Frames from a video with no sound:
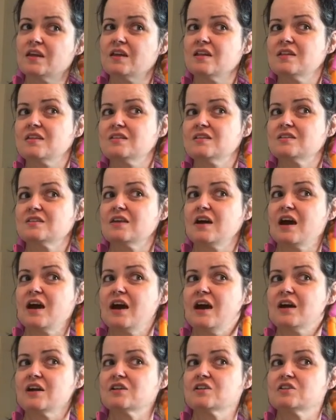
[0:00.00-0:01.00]
This is
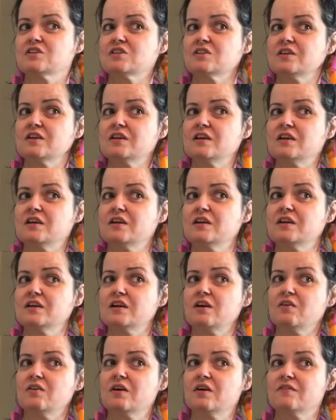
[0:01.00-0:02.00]
actually
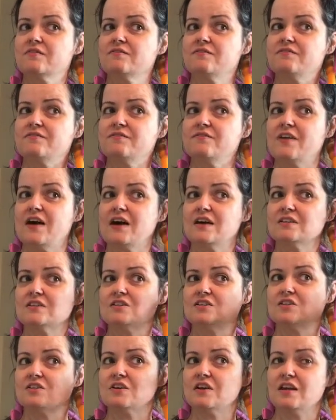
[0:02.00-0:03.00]
going
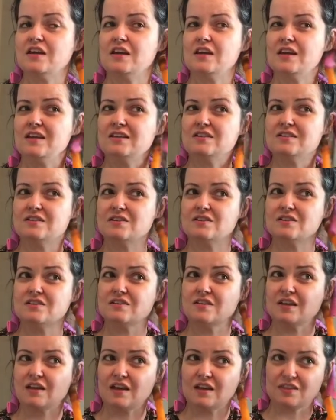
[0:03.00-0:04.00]
faster and easier
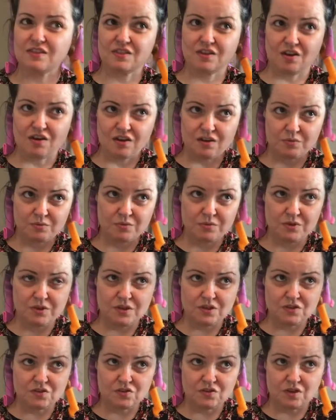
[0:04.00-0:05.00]
than I thought it
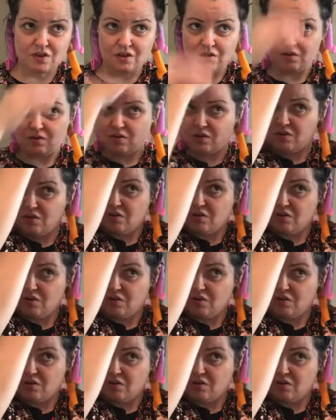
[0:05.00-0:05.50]
would, so